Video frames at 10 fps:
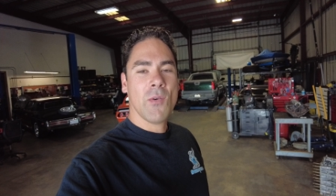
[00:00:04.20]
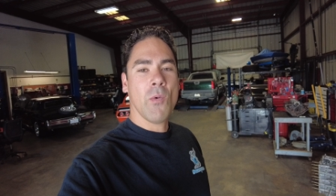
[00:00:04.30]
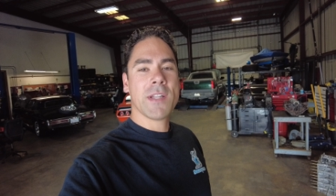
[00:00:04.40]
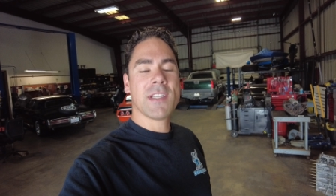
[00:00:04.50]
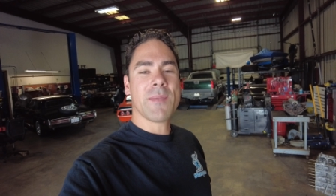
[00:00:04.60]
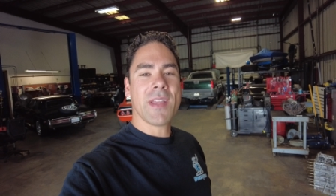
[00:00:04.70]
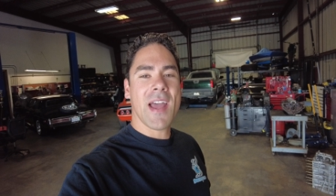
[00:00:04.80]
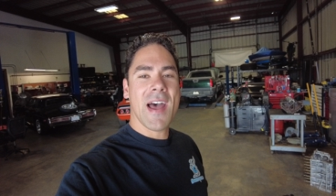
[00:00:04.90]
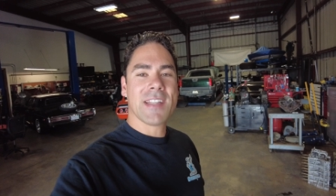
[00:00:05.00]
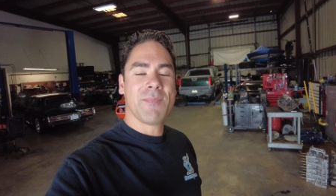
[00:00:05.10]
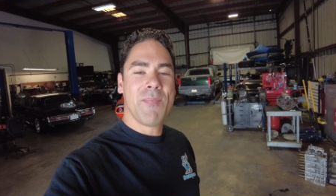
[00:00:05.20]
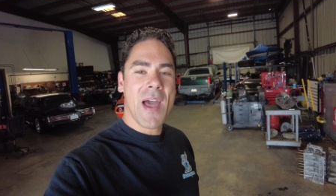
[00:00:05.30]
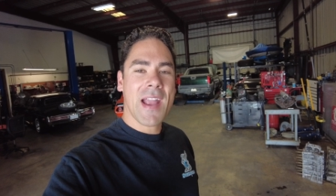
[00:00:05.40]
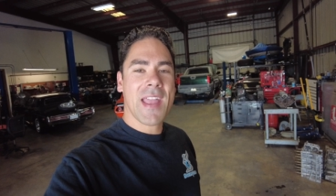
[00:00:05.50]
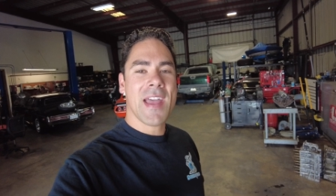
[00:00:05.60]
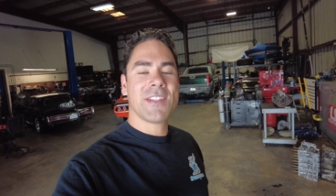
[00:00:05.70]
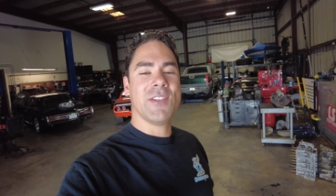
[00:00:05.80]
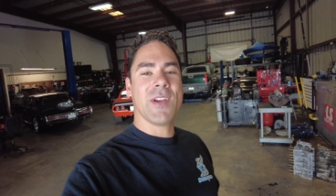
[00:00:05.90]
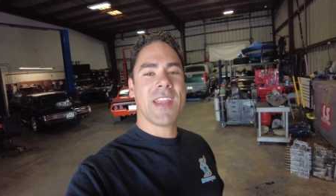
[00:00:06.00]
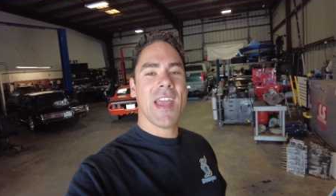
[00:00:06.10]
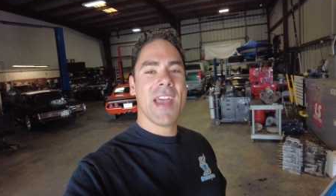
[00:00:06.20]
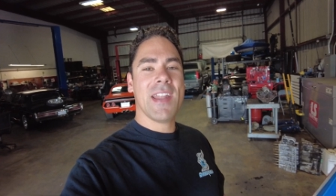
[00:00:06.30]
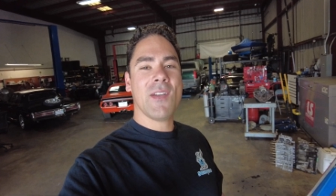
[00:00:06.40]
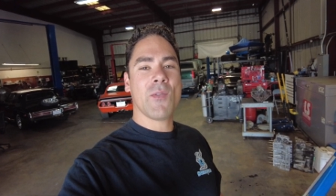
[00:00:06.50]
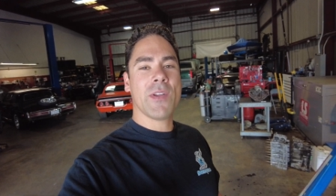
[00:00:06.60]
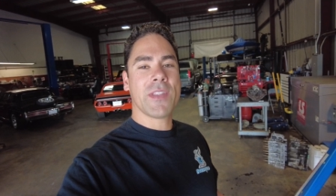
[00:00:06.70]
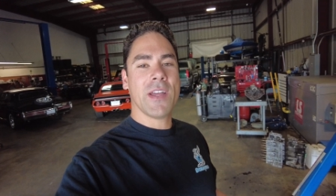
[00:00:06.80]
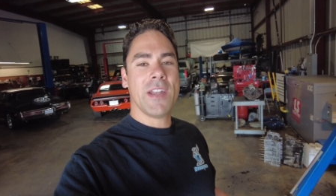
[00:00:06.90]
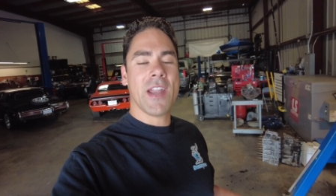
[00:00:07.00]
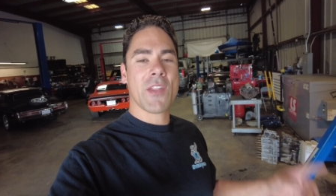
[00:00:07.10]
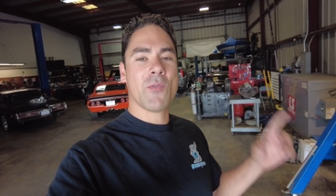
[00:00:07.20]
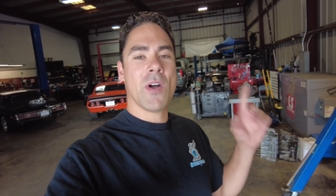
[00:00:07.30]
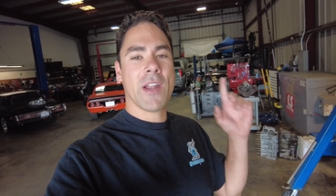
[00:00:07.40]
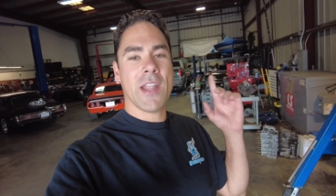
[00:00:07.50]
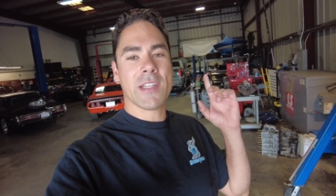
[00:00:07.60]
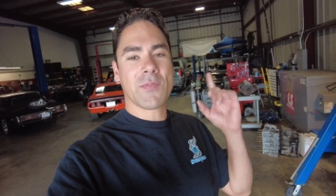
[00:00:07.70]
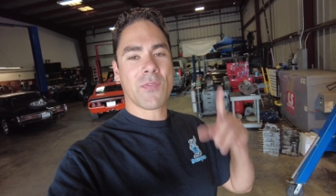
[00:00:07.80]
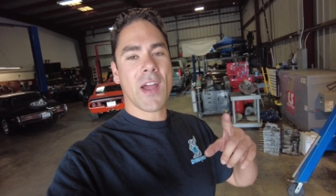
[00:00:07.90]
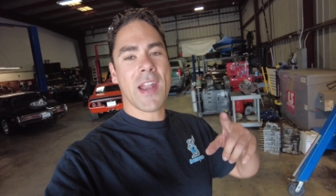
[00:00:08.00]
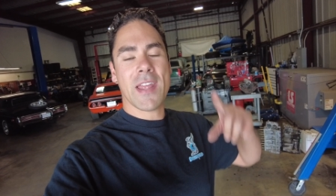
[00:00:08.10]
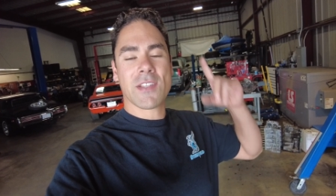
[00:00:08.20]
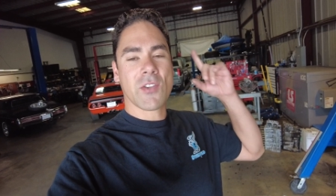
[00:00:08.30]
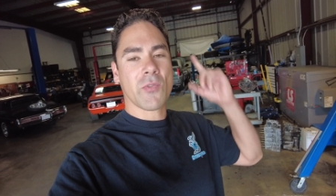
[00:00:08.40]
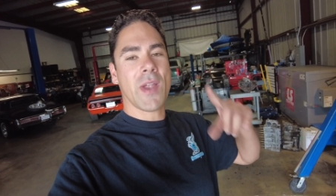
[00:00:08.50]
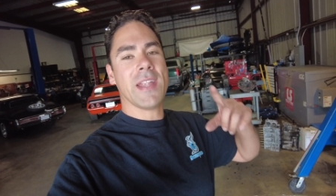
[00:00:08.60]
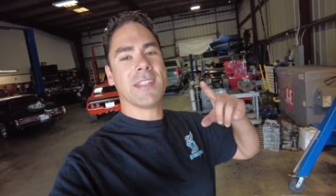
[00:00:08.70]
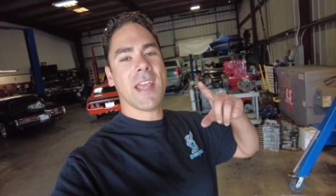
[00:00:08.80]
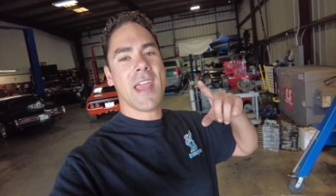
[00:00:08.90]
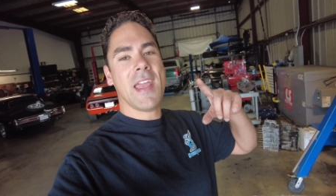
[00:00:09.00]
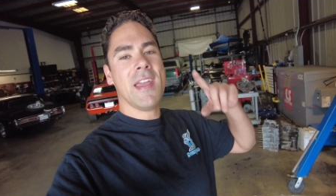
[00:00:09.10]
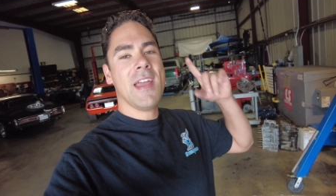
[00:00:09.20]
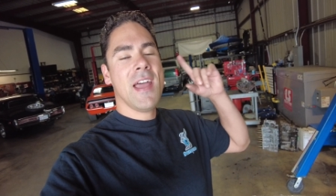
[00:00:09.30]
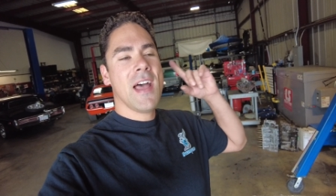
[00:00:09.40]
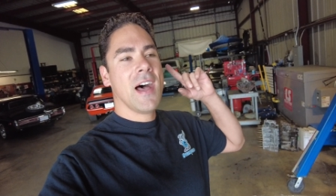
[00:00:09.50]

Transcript: What's up, you guys? Back at you again with another one. It's Friday. It's a great day.